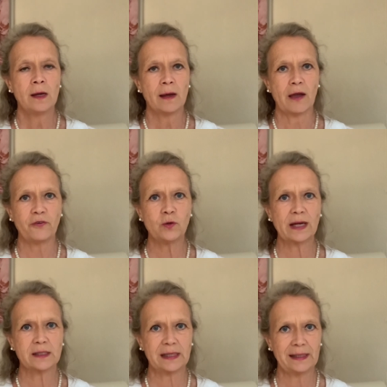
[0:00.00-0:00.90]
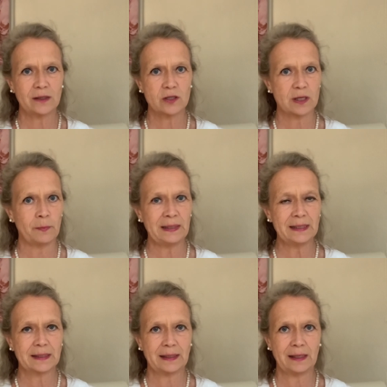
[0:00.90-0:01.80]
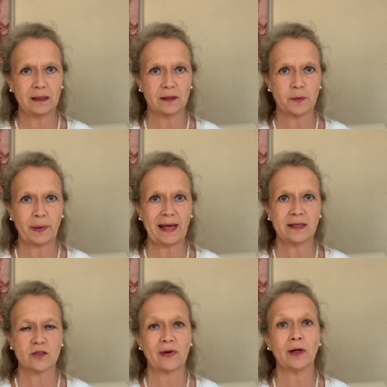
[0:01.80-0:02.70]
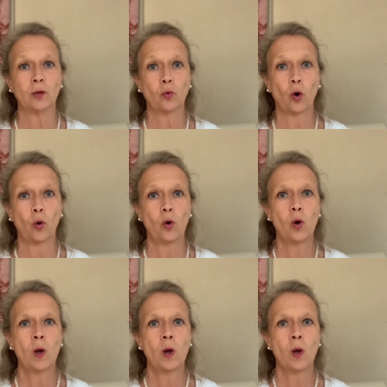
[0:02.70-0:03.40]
If you get tears immediately, the pain is very raw